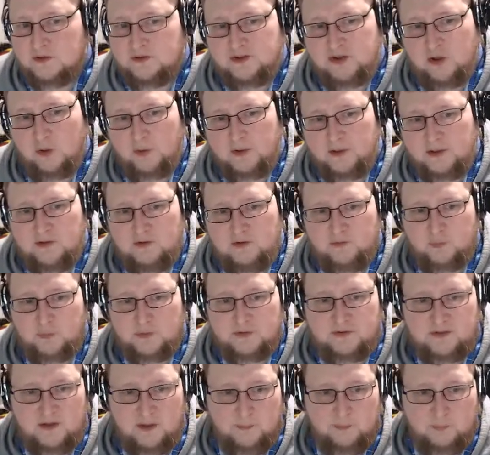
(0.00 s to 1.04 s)
Tokens
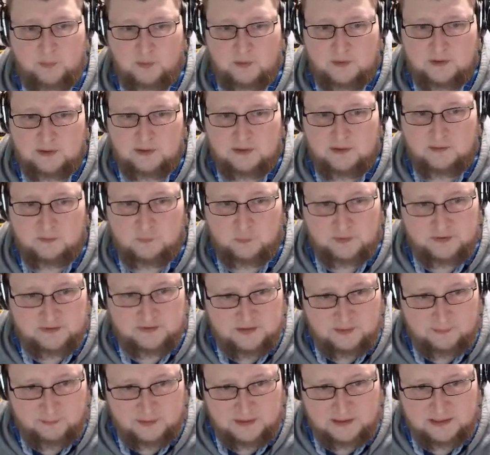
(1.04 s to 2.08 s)

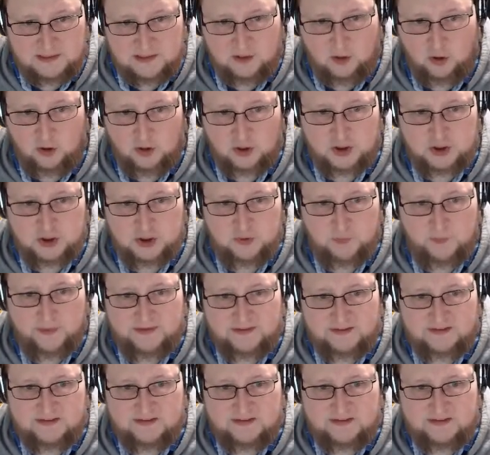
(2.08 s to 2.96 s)
resembling large U.S.